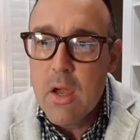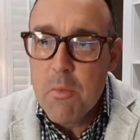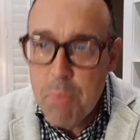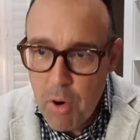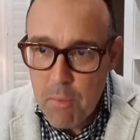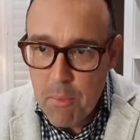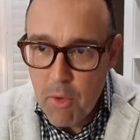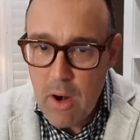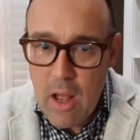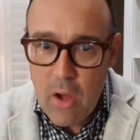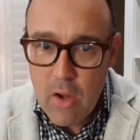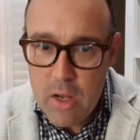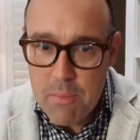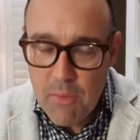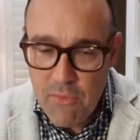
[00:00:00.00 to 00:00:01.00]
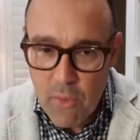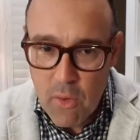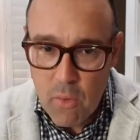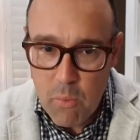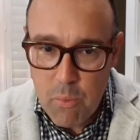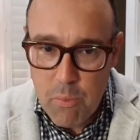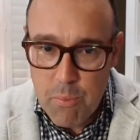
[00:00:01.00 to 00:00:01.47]
put morality
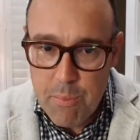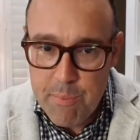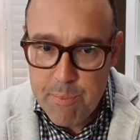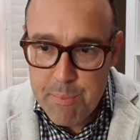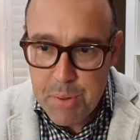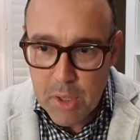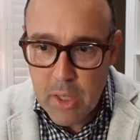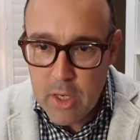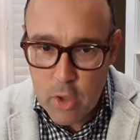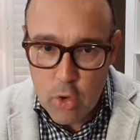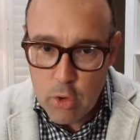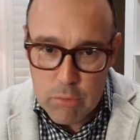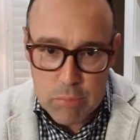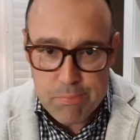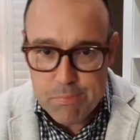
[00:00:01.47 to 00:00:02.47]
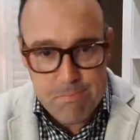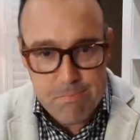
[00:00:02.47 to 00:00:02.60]
before political